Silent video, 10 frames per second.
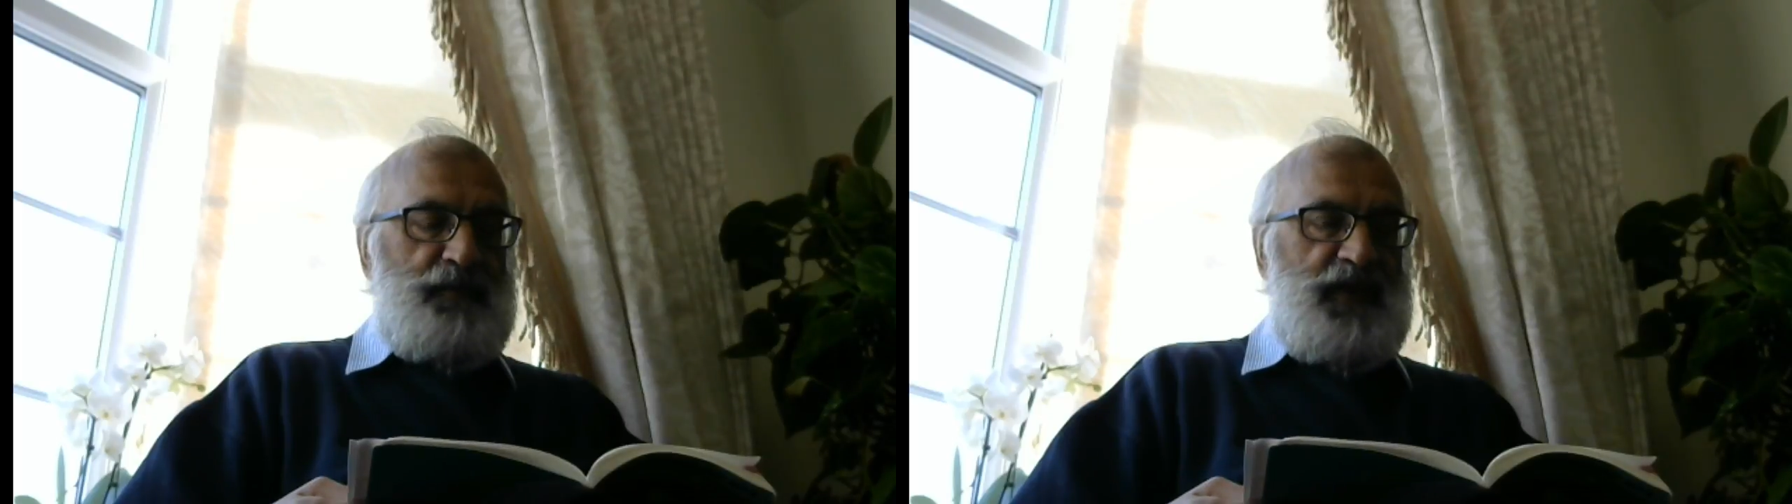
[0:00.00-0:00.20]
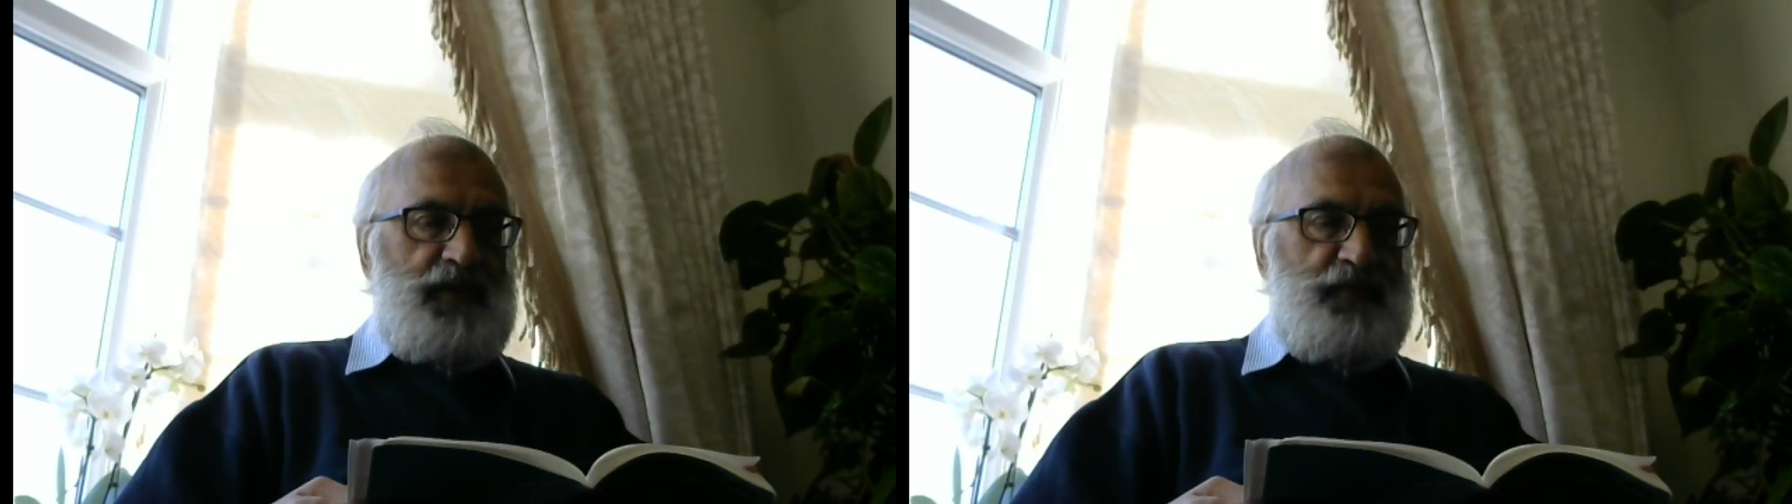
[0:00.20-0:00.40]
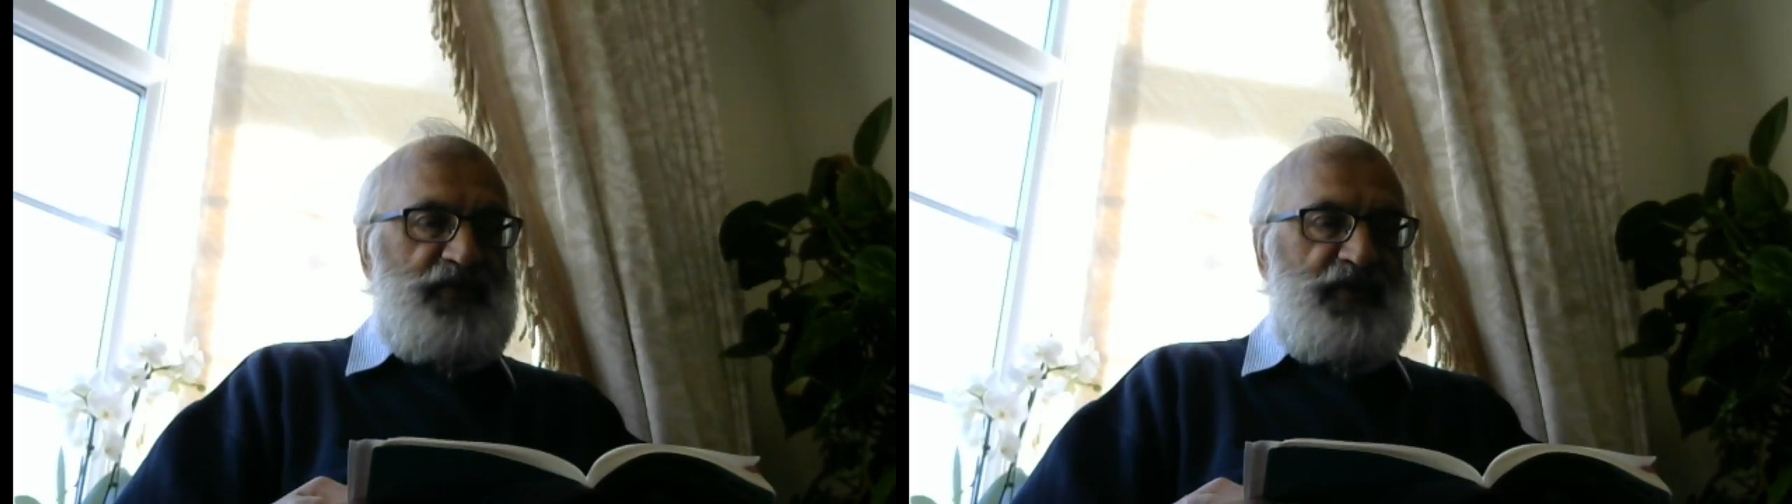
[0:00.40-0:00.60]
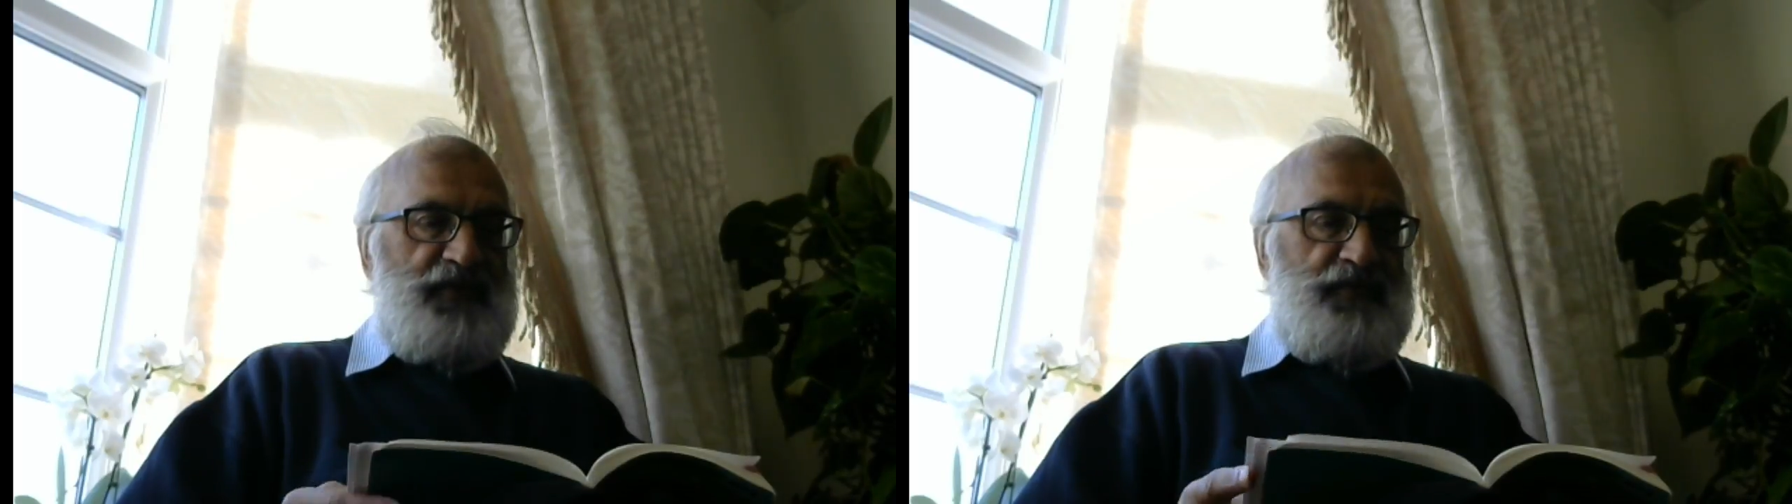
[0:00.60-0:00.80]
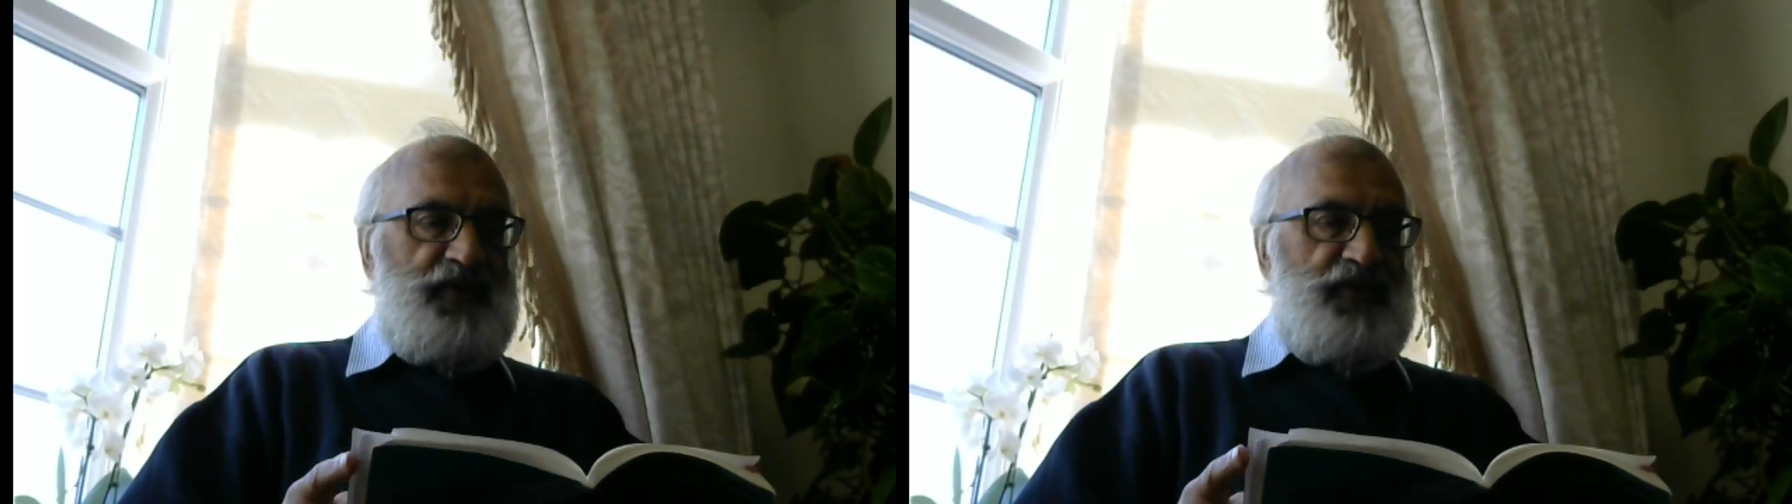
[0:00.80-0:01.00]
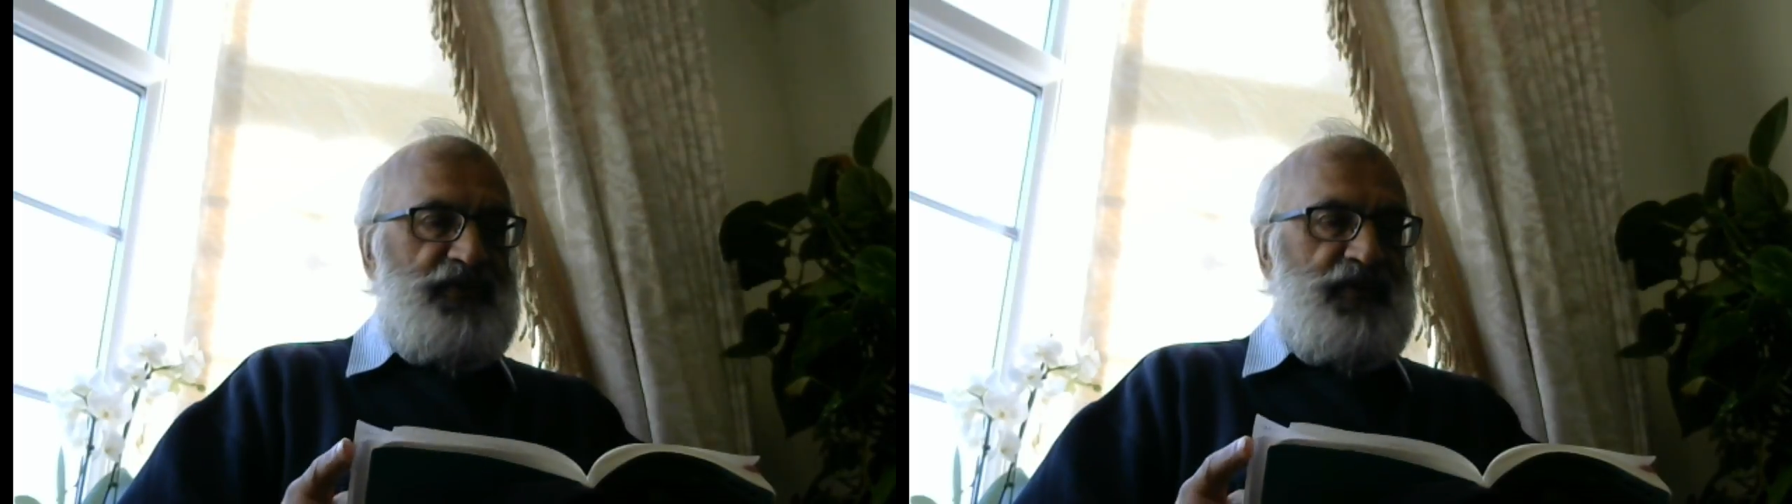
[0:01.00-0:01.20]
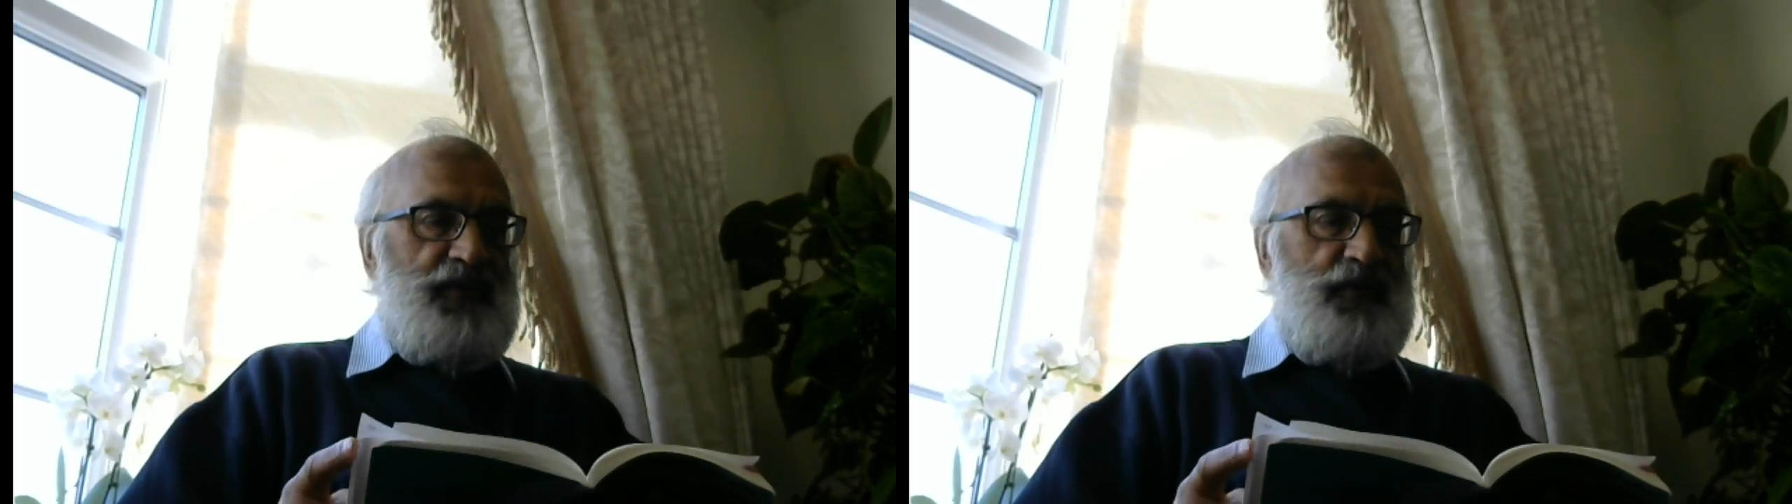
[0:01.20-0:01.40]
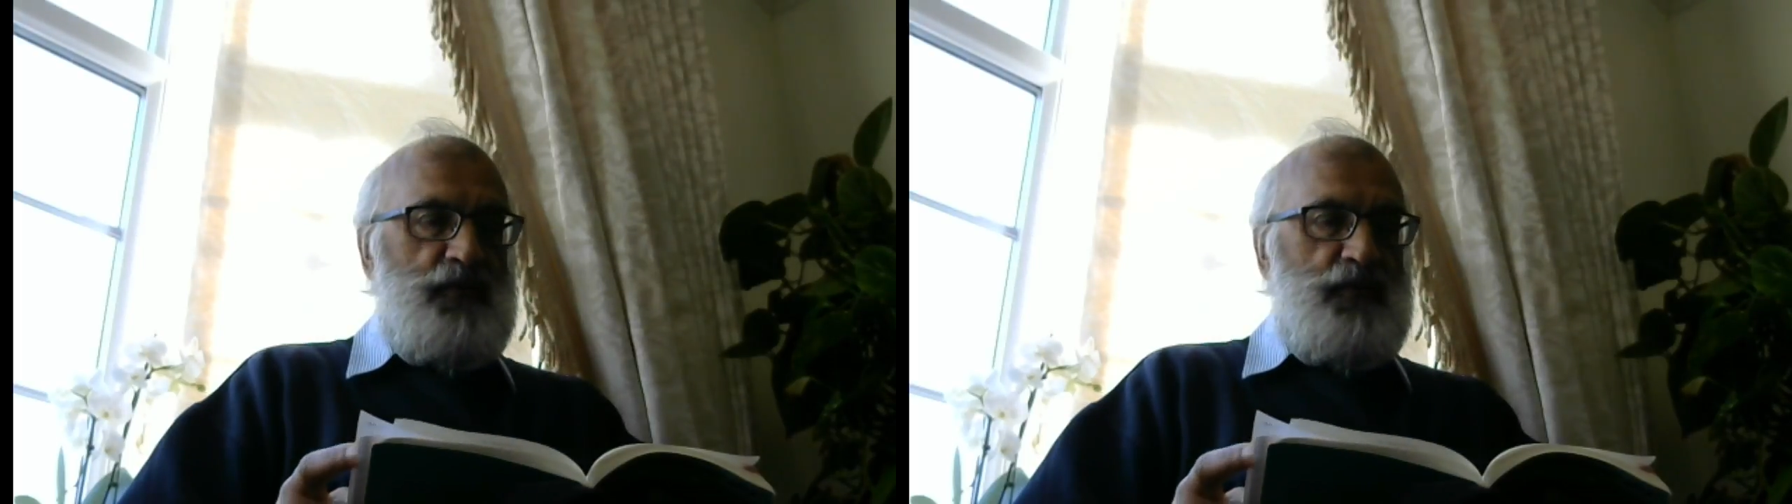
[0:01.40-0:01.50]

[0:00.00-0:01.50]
become first in.